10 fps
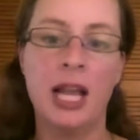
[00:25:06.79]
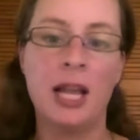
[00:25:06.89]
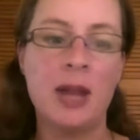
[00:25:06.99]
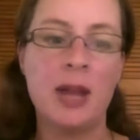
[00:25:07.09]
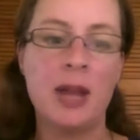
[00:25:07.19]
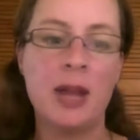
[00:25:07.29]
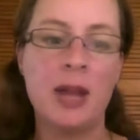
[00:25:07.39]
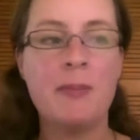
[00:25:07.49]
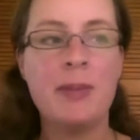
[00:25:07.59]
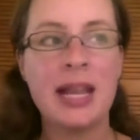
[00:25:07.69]
and
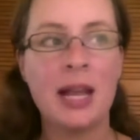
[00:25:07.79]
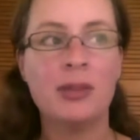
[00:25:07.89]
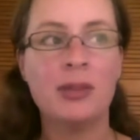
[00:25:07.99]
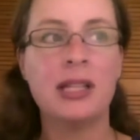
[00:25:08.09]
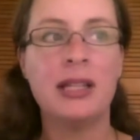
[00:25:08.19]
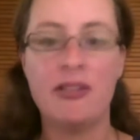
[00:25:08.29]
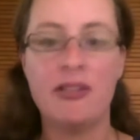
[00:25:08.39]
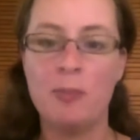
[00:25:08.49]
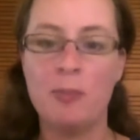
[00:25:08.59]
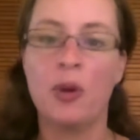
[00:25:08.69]
being able to let
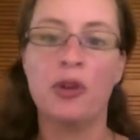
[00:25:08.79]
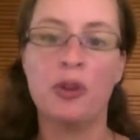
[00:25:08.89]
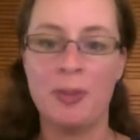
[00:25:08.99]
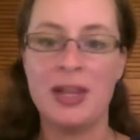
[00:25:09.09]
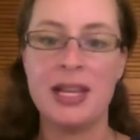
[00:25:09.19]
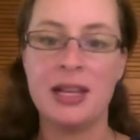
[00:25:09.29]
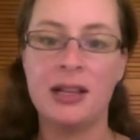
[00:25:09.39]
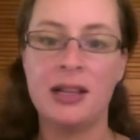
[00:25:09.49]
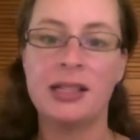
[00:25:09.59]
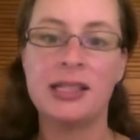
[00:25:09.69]
them both be
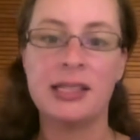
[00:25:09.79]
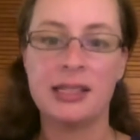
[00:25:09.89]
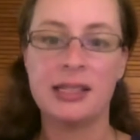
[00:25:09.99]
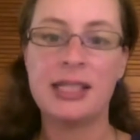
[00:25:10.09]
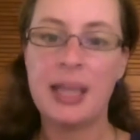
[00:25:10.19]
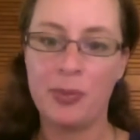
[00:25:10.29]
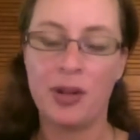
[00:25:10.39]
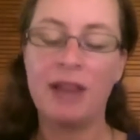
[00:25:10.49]
separate,